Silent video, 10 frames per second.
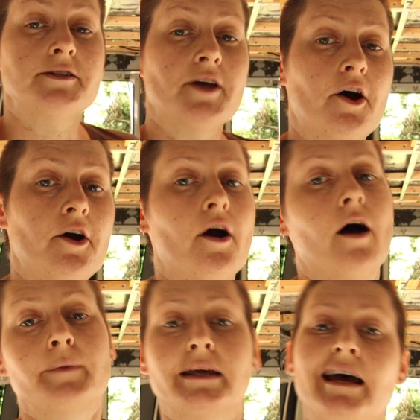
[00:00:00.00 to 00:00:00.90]
So
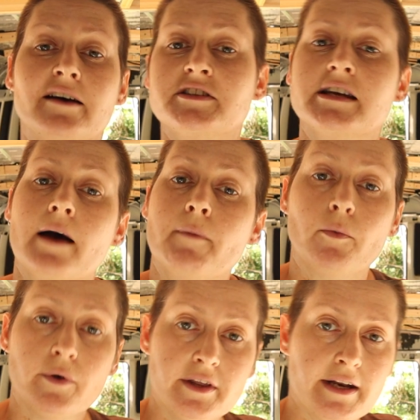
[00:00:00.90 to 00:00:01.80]
I'm going to have to come
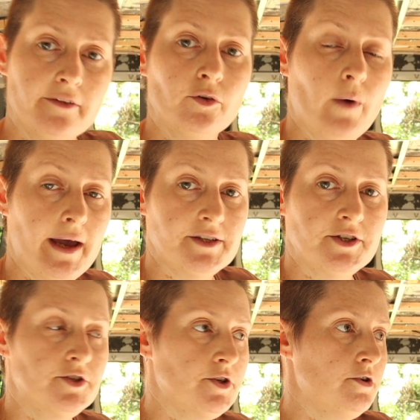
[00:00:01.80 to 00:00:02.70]
up with another way
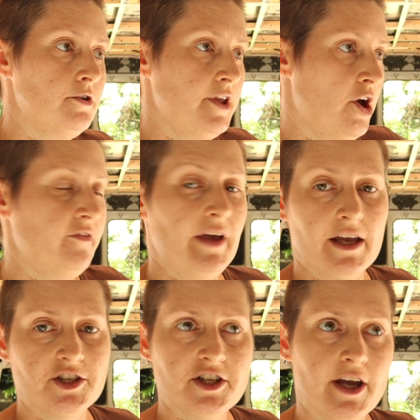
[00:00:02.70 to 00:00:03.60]
to do the
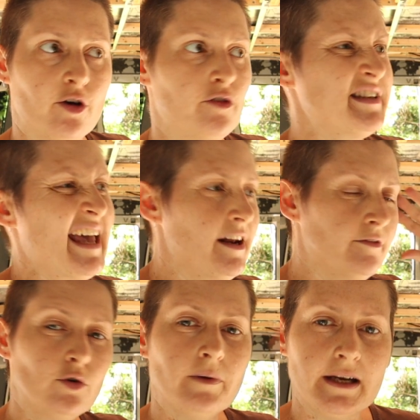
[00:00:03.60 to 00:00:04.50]
overhead shelves, and
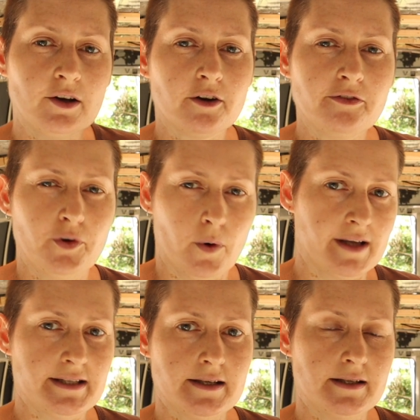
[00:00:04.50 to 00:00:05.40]
I've already got a few
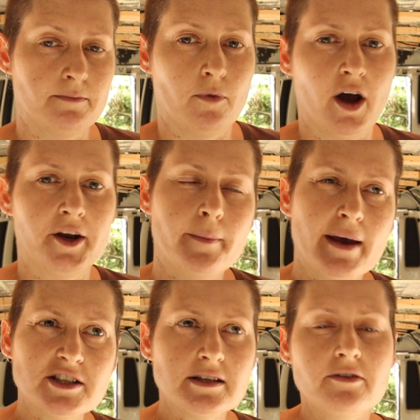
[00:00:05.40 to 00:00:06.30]
ideas in mind. I'm
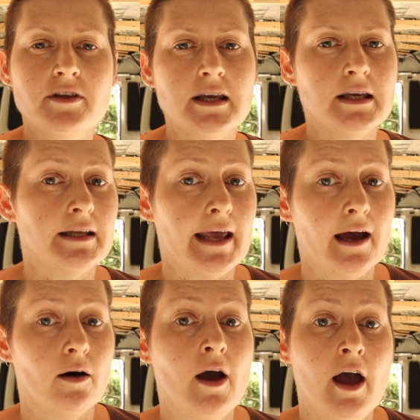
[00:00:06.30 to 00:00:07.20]
actually thinking
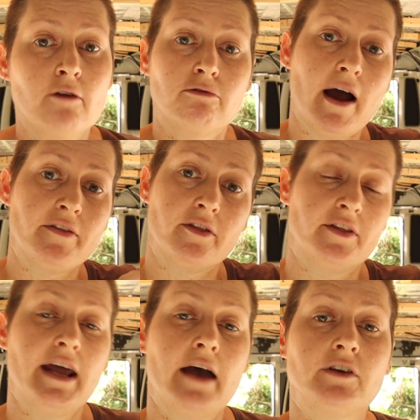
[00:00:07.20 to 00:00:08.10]
now, rather
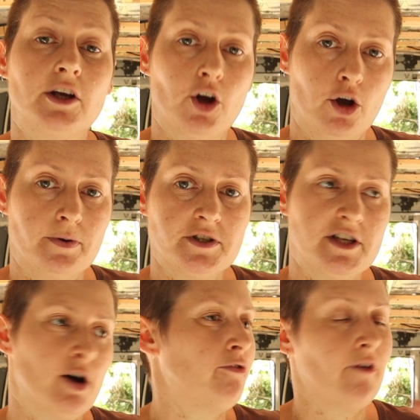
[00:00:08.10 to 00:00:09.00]
than having an open
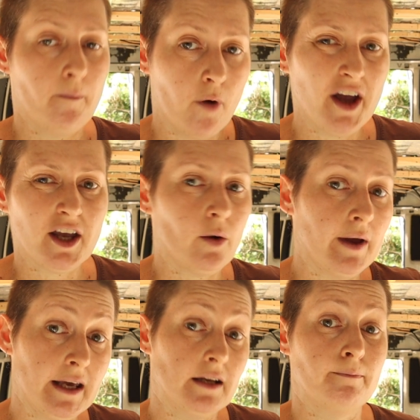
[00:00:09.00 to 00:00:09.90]
shelf, I might go
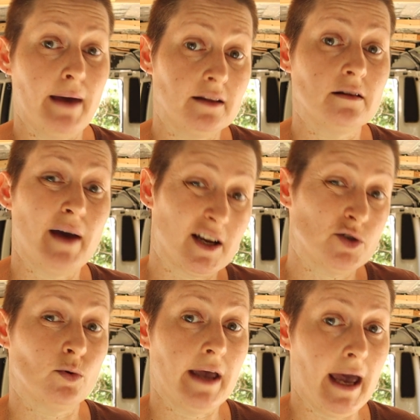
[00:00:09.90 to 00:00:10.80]
ahead and make them
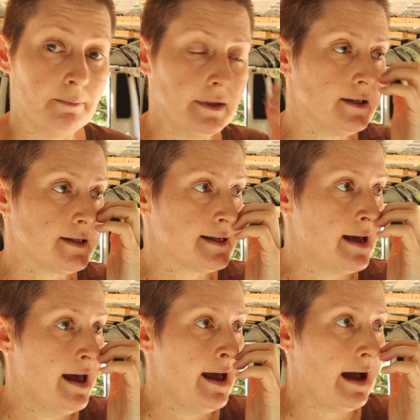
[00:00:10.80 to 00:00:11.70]
actual cabinets,
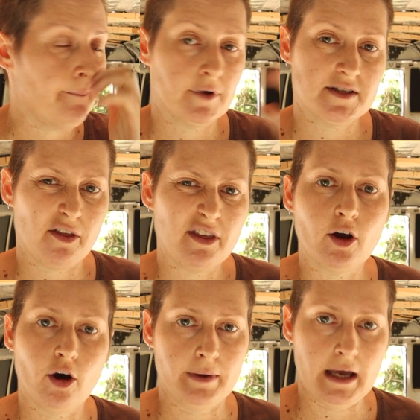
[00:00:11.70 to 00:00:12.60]
because I
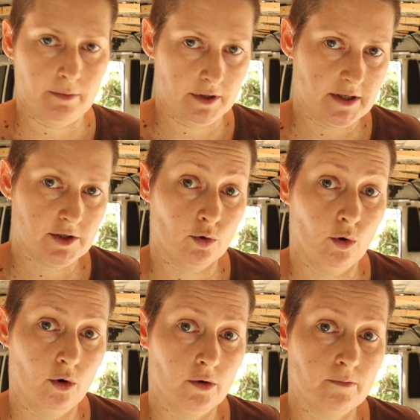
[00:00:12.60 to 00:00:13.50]
think I'll be able to
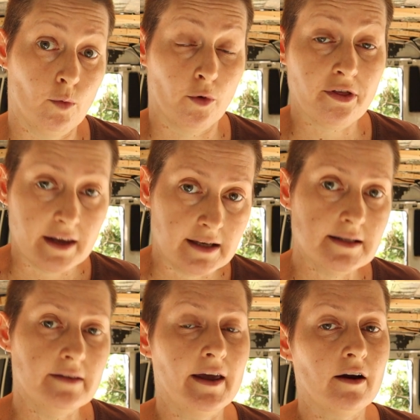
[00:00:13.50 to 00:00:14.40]
store more
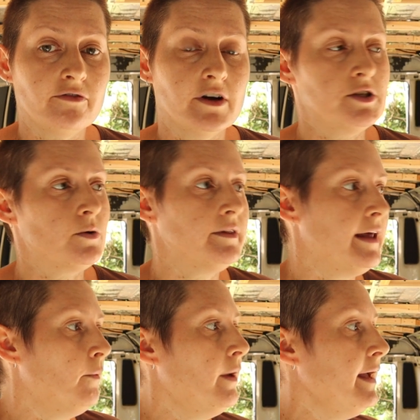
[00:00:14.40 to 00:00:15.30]
things in there if I do it
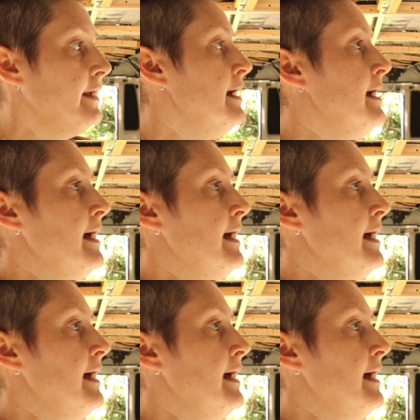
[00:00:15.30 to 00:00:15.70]
that way.